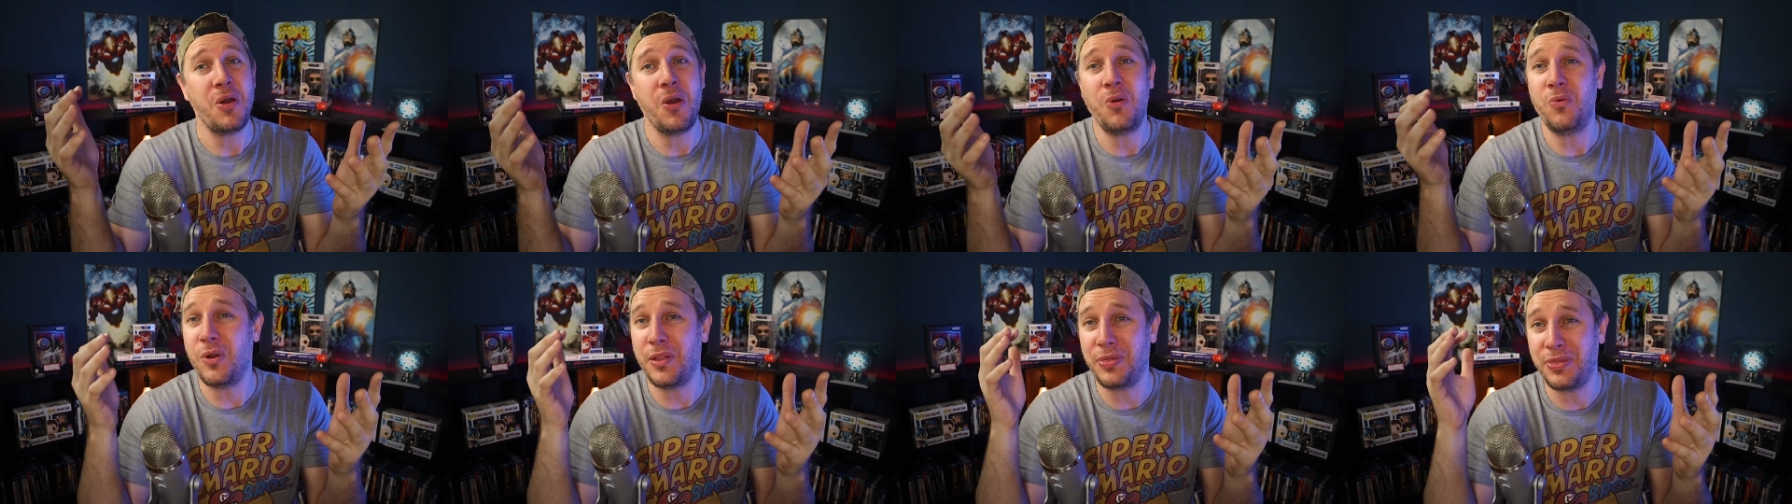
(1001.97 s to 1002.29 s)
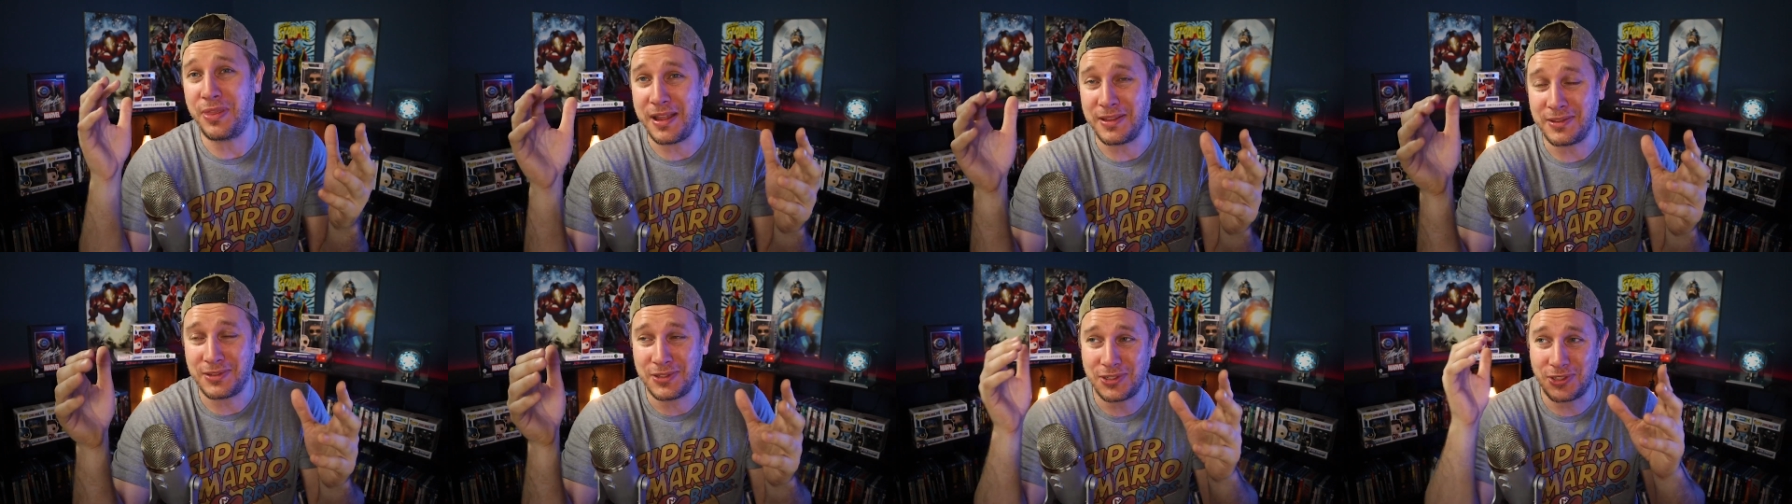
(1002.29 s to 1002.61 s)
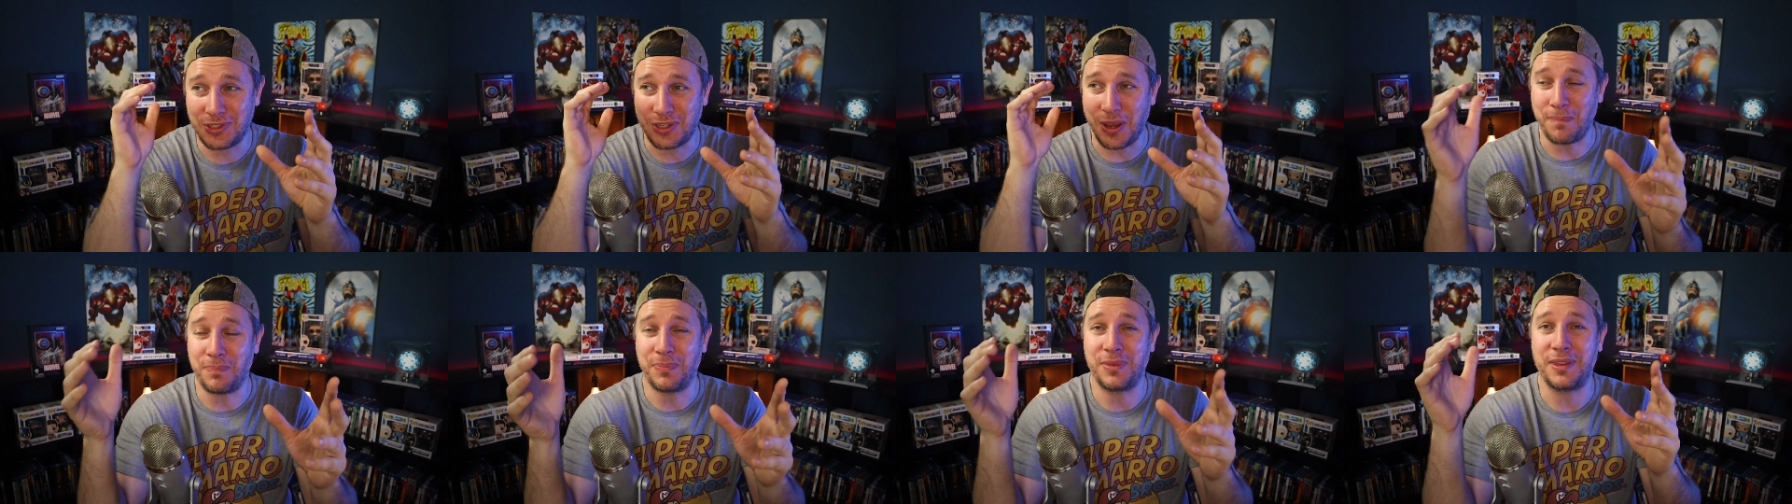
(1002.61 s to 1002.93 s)
know what that
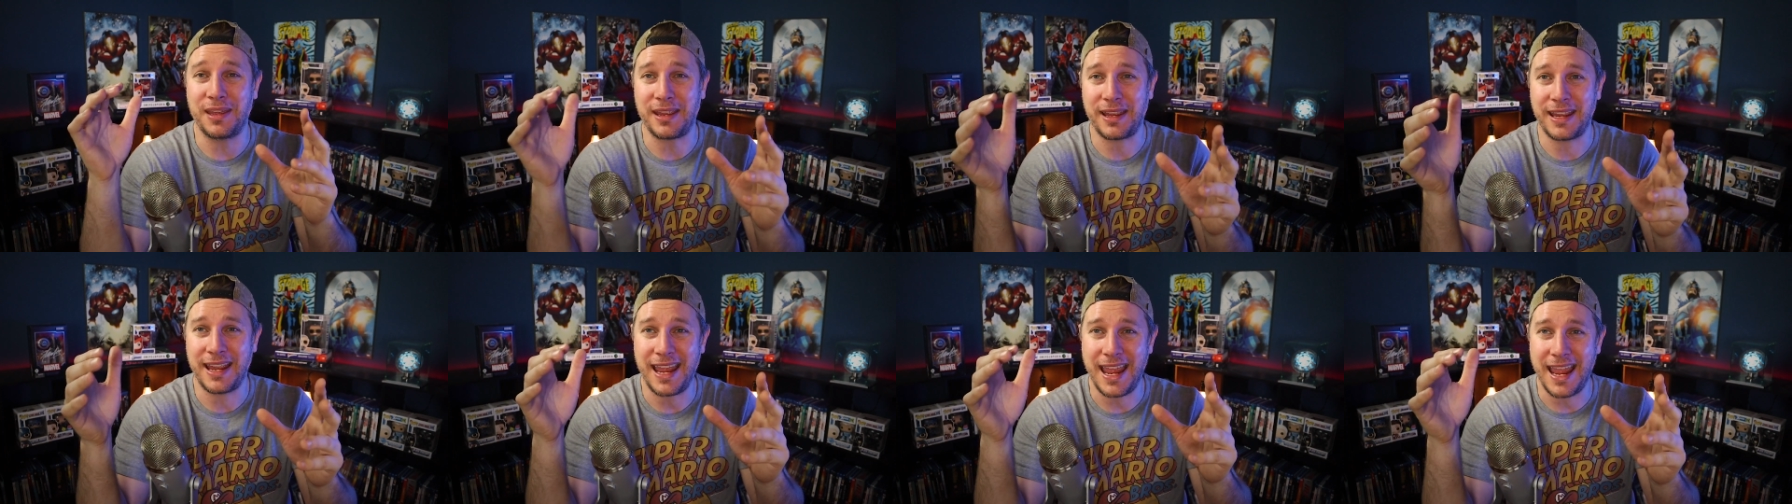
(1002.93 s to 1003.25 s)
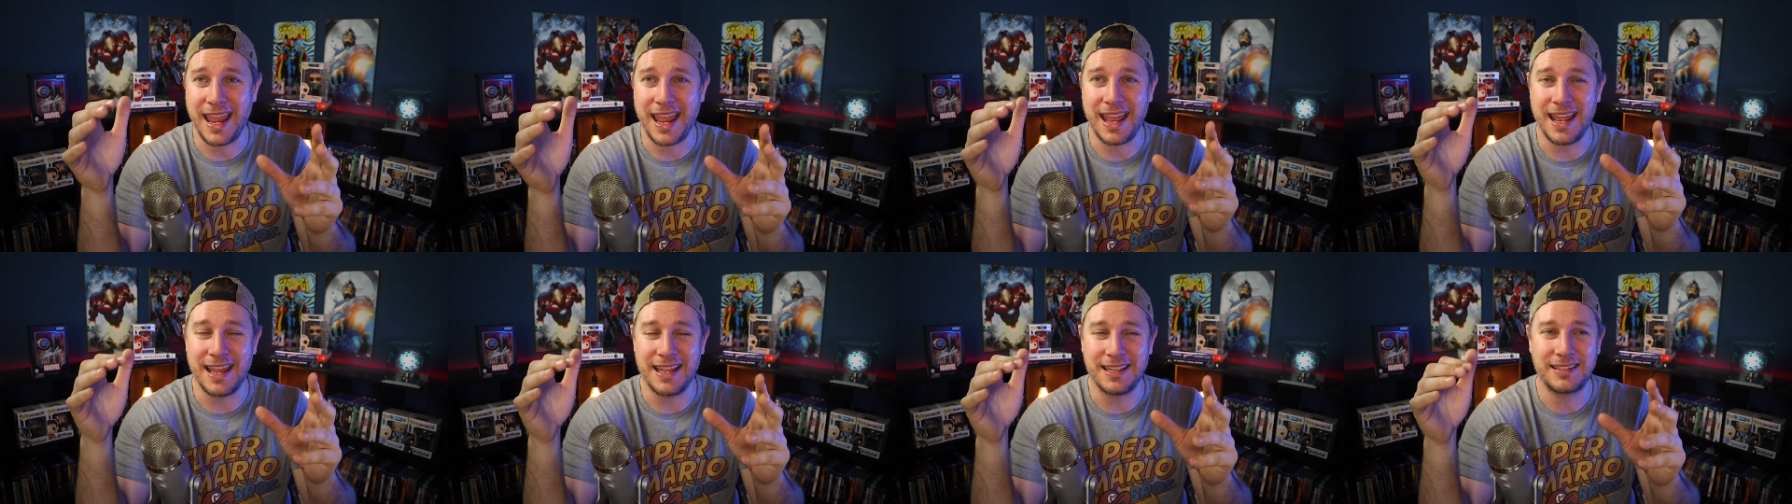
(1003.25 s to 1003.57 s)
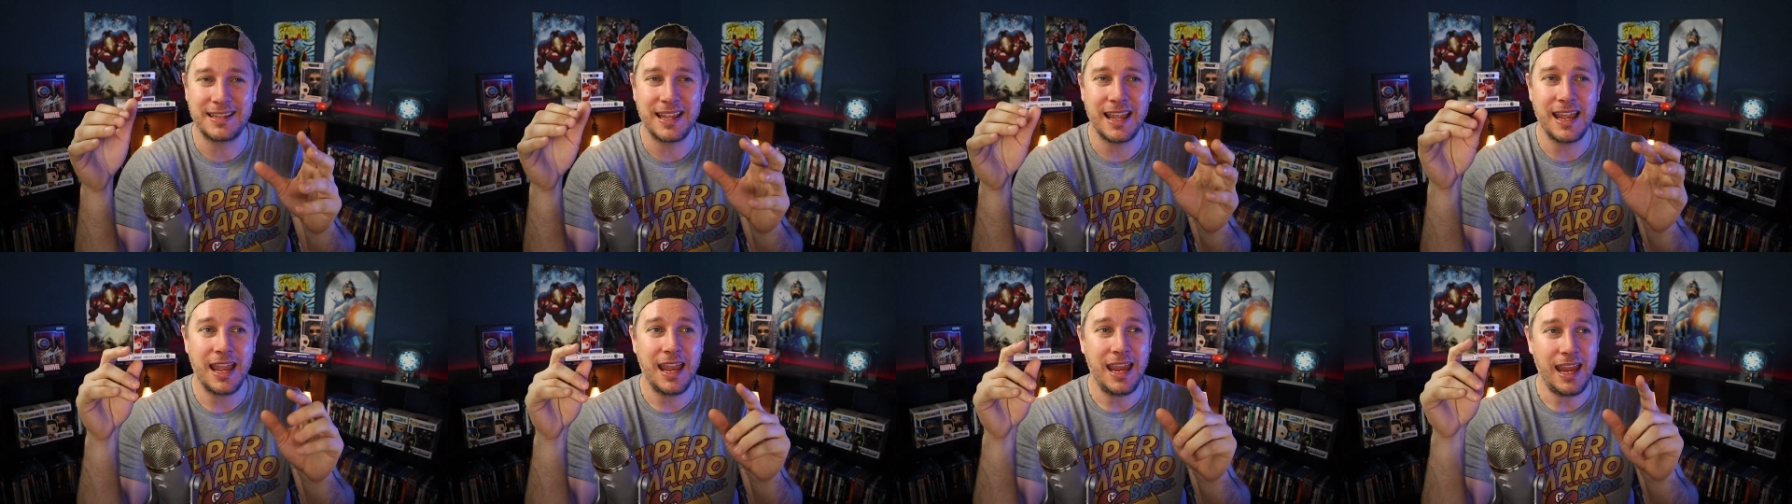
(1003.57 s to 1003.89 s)
something
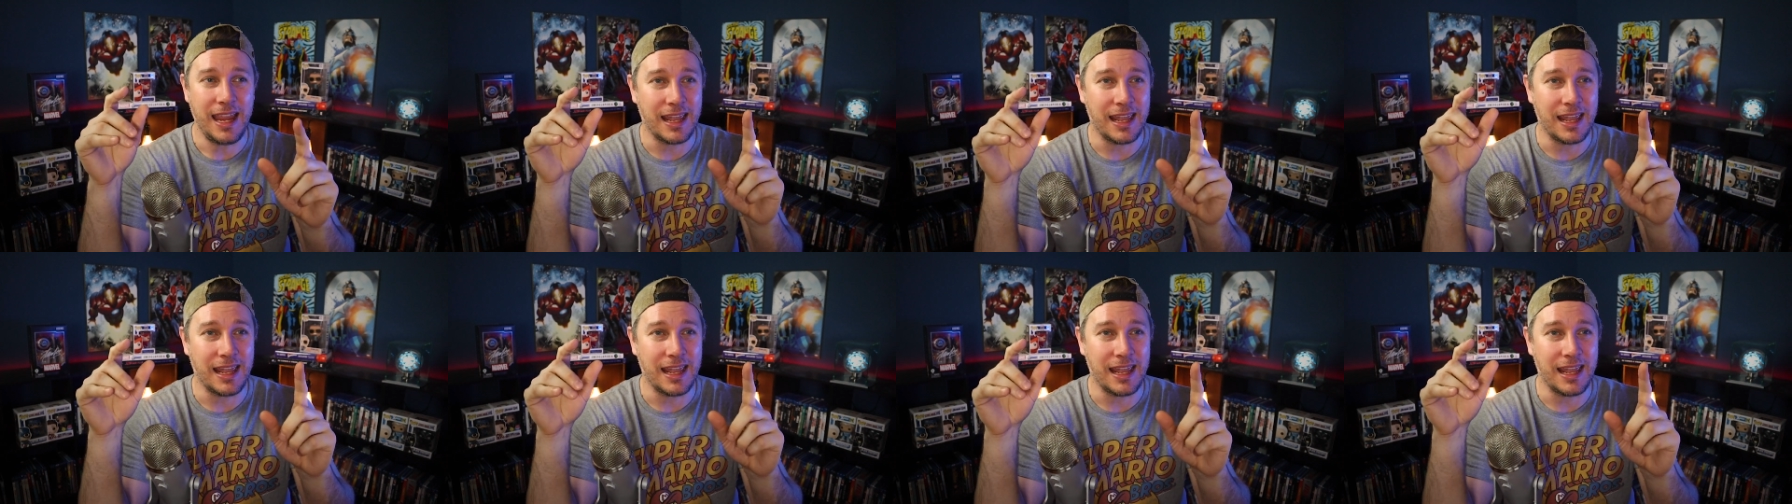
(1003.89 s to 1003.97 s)
is,